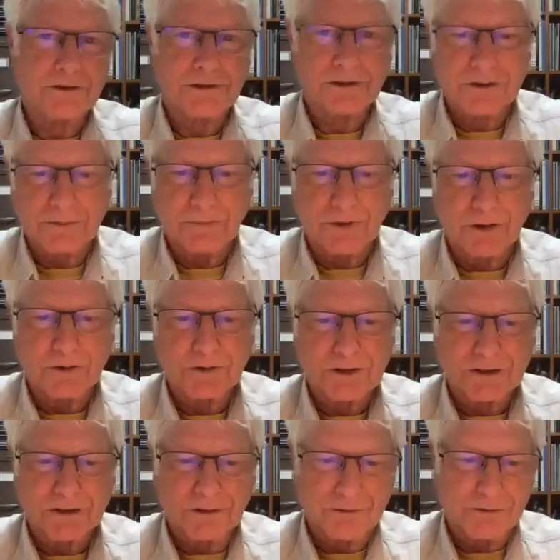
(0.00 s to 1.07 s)
explosion,
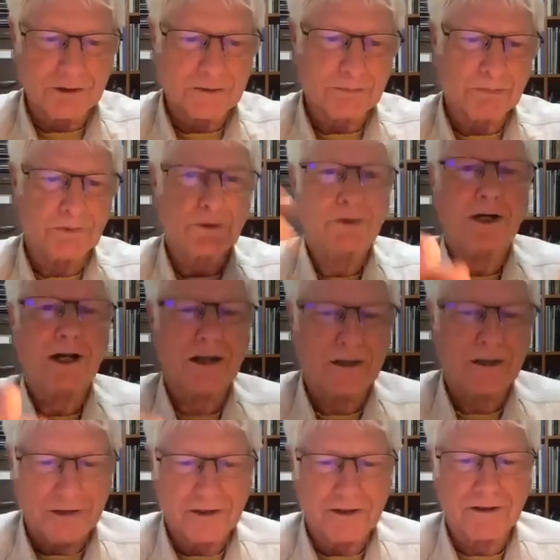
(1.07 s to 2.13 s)
and the fish blew out of
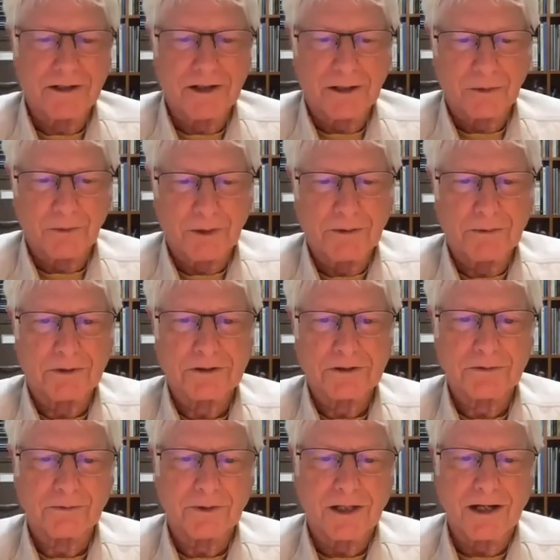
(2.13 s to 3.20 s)
there and got away with
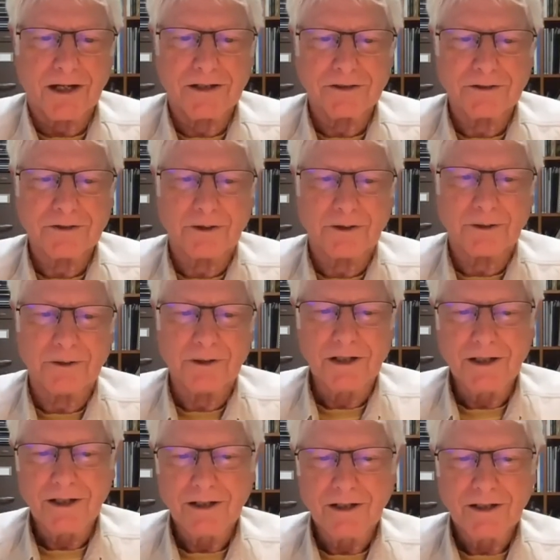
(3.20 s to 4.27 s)
his flies. So
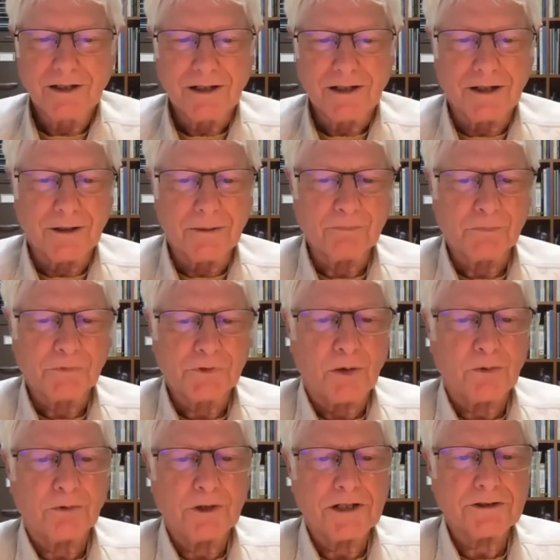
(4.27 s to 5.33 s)
um,
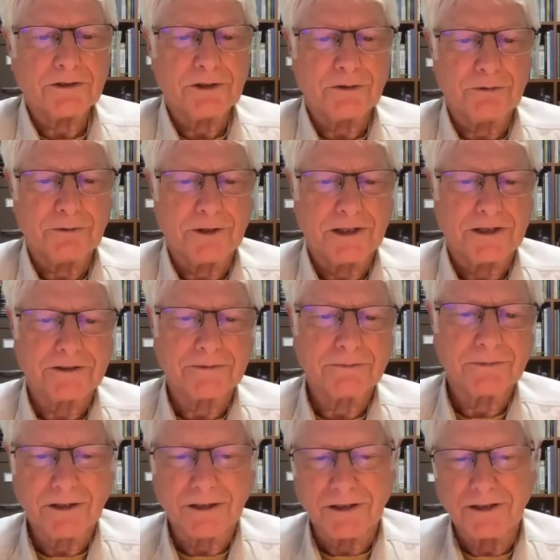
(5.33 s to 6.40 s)
don't rest your fish.
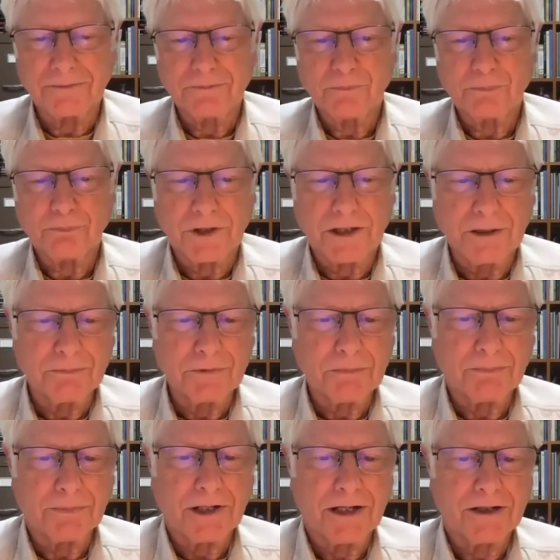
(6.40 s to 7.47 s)
Uh, give them the
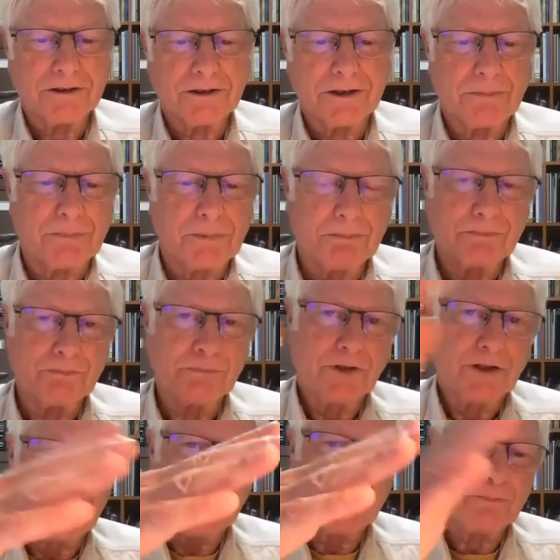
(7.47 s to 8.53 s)
butt, tip them
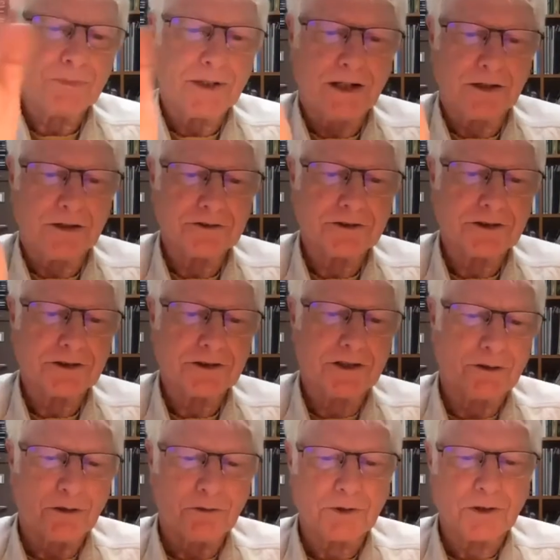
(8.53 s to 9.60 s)
off balance, get
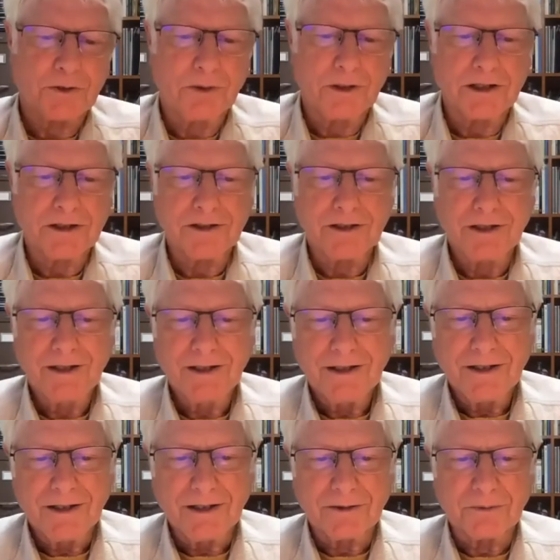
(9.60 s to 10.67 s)
it over quick,
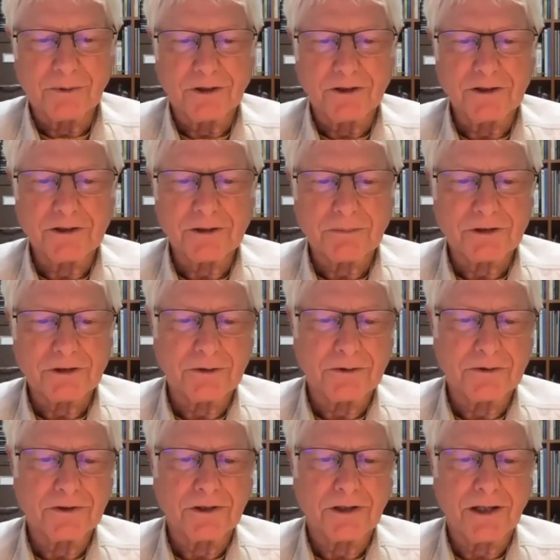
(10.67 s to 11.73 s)
and release them as soon
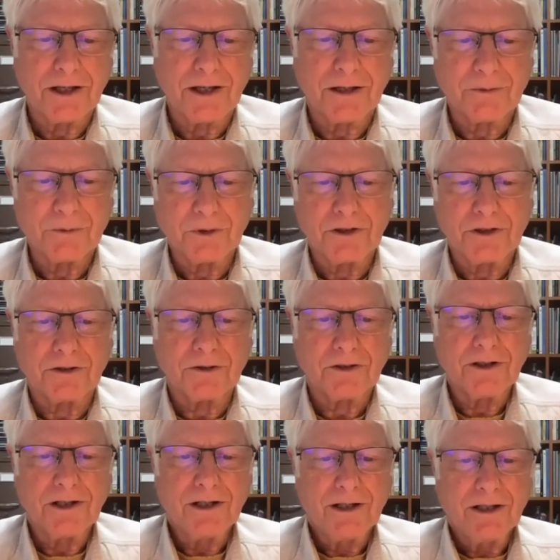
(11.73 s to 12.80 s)
as you can. When you're
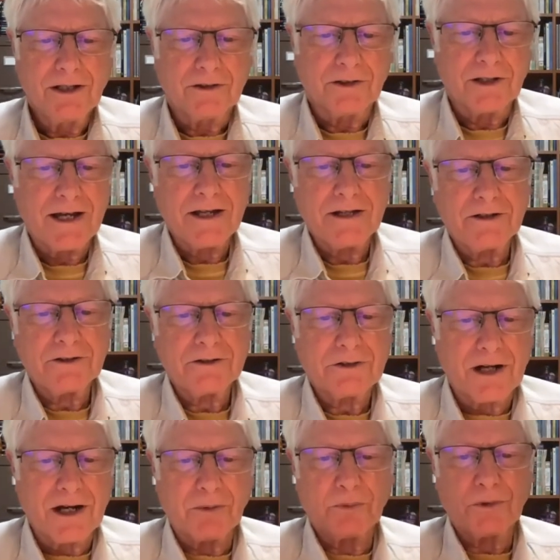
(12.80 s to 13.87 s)
landing
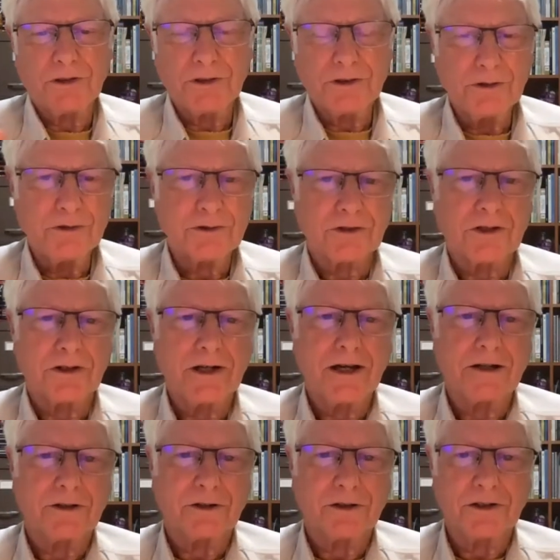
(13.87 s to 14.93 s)
trout, whether you use a
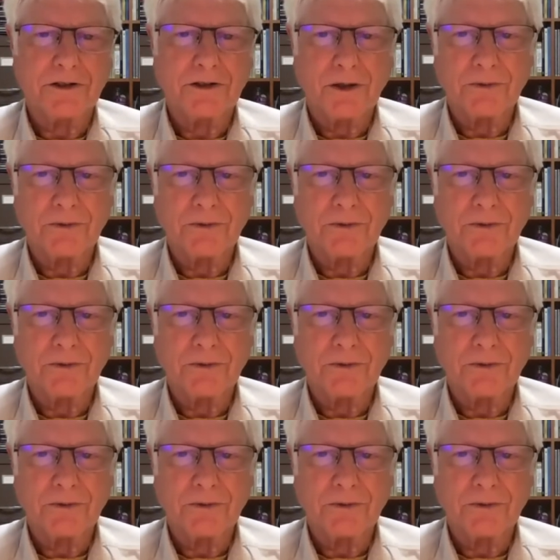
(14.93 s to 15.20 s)
net or you don't